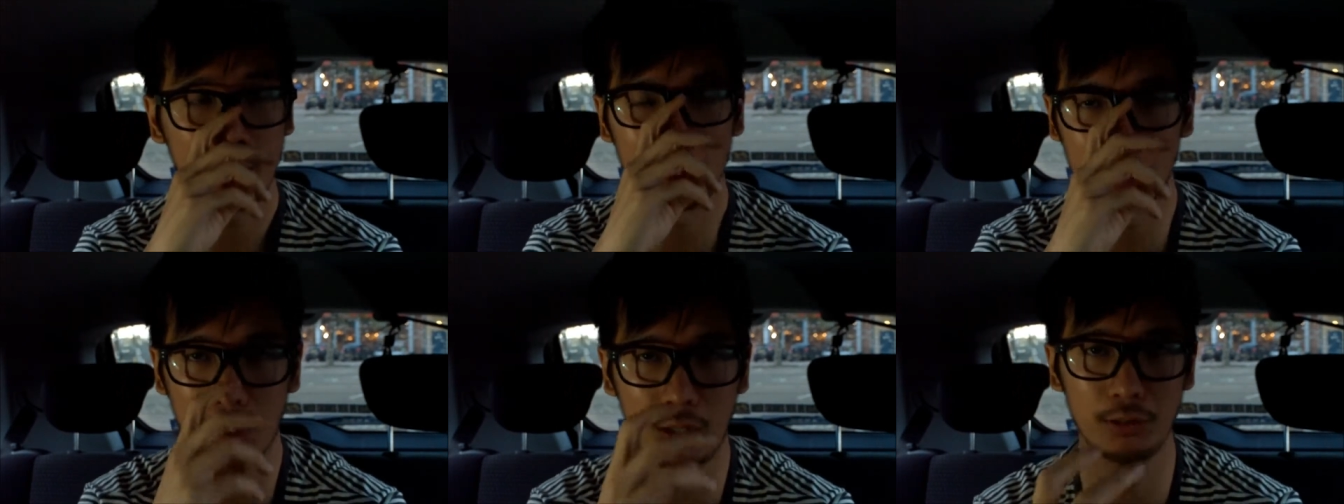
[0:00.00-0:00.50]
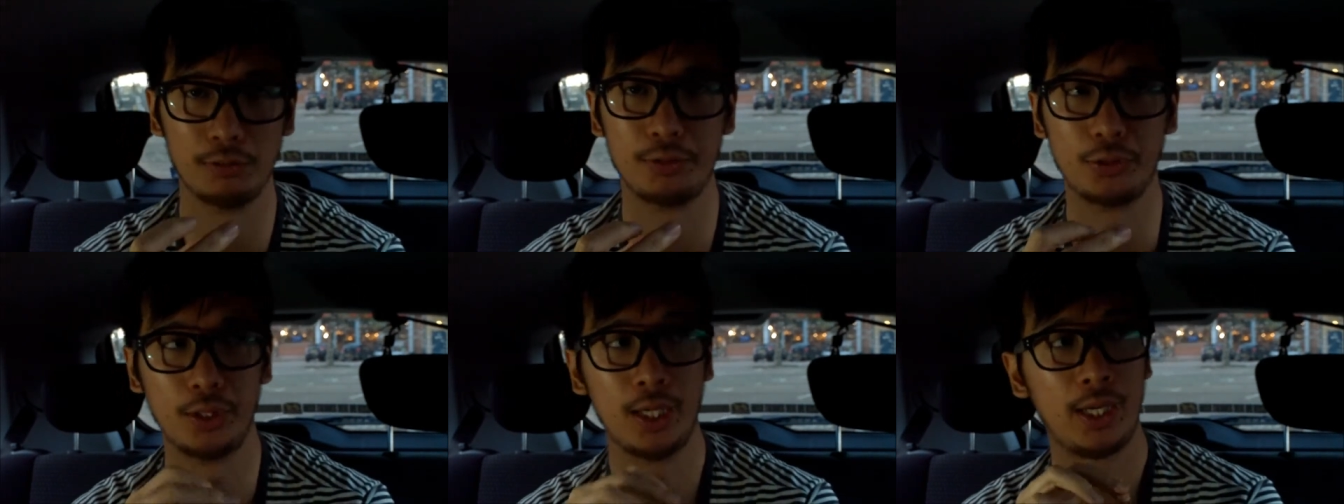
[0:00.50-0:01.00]
and
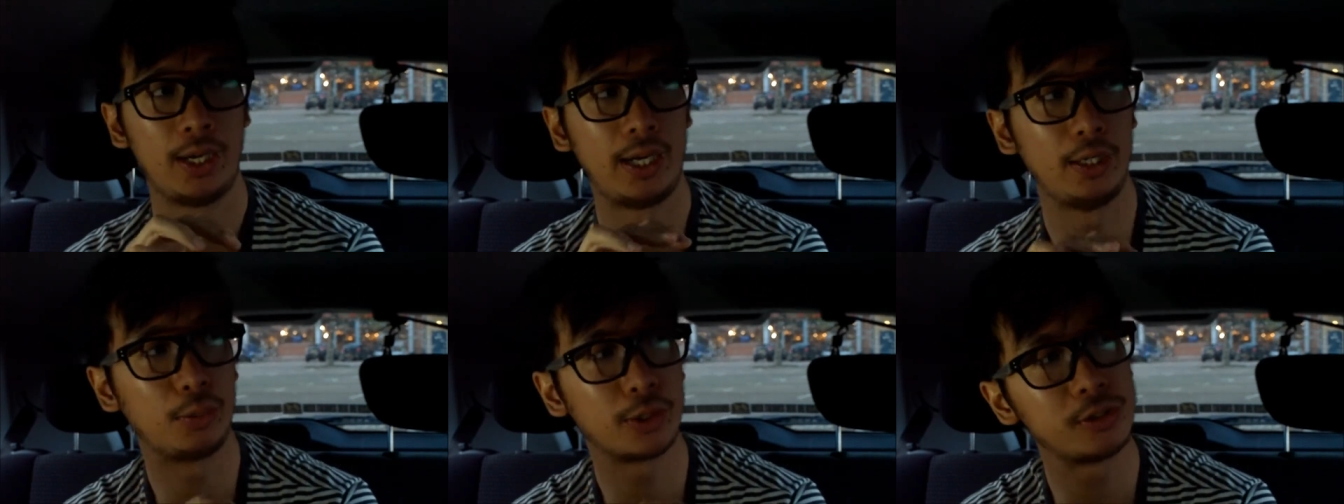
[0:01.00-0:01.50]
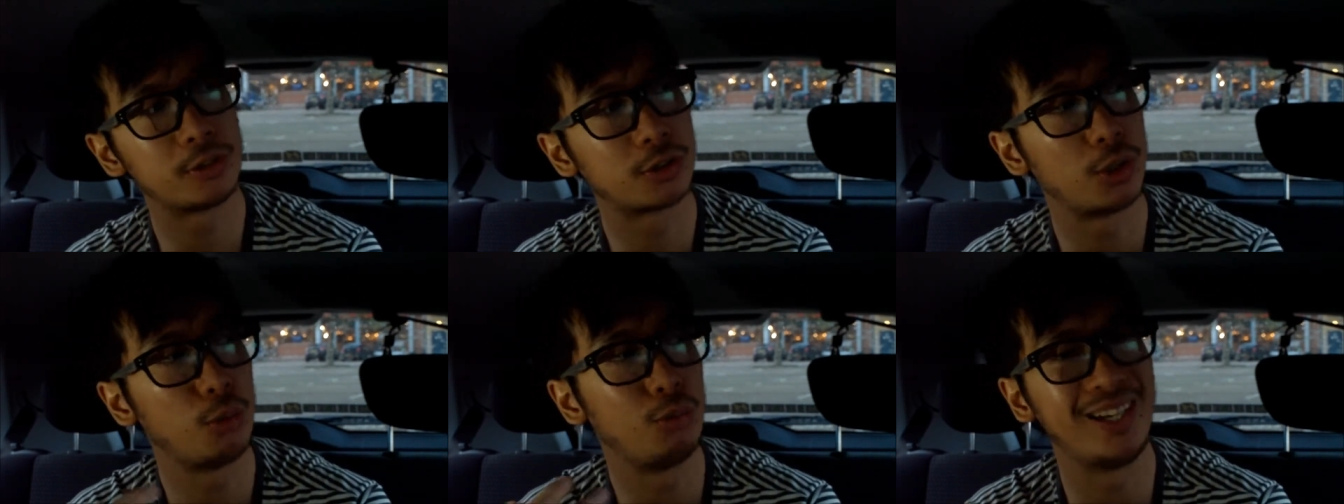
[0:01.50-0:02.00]
colourful. And it wasn't so